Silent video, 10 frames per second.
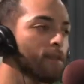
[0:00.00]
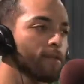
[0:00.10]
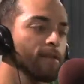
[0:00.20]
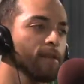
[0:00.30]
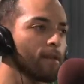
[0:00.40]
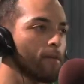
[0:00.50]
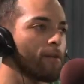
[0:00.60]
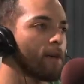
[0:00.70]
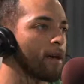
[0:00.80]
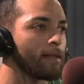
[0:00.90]
seeing them
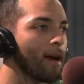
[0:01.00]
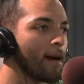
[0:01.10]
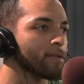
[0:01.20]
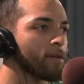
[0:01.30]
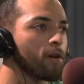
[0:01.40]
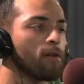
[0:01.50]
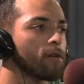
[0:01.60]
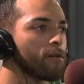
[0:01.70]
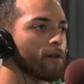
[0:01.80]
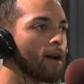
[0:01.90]
every day at the hospital, going
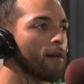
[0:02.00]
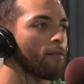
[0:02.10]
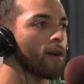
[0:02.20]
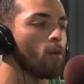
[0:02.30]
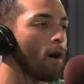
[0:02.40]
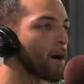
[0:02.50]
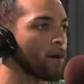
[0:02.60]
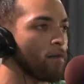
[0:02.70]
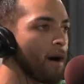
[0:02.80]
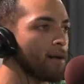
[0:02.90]
through the recovery, walking
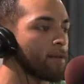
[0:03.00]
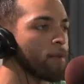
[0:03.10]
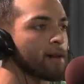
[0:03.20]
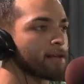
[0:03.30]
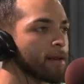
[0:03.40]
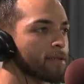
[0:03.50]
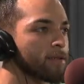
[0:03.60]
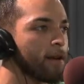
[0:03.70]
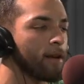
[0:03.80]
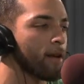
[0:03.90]
around in prosthetics
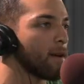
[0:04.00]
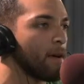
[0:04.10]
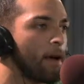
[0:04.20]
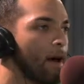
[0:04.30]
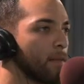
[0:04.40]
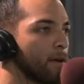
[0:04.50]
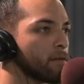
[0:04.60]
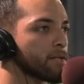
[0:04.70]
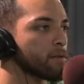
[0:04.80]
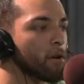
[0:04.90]
already. Yeah. I mean, it
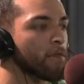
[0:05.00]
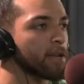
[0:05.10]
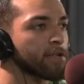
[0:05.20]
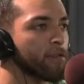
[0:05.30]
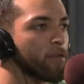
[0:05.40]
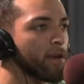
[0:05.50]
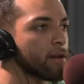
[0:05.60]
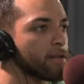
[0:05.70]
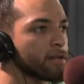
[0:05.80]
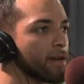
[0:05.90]
was just motivation for me
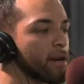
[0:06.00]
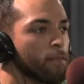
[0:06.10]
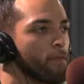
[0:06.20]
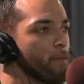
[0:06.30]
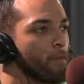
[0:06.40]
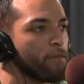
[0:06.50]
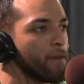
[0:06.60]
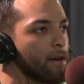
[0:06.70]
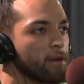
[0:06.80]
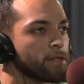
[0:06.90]
to just get up on my
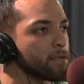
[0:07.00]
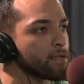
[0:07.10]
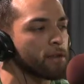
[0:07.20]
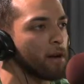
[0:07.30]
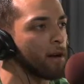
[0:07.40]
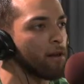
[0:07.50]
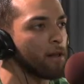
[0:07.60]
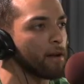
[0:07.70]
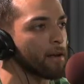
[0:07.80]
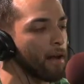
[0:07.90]
feet and just start going
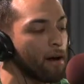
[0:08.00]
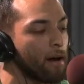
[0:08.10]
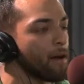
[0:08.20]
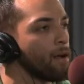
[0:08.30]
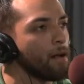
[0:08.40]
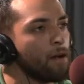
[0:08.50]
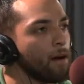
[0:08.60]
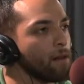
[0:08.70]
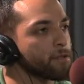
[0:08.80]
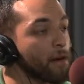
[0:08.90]
like they are.
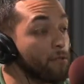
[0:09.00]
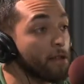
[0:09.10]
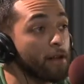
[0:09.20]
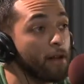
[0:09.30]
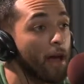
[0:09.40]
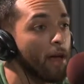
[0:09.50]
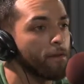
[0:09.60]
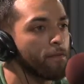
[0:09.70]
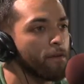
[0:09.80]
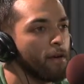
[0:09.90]
So I really didn't have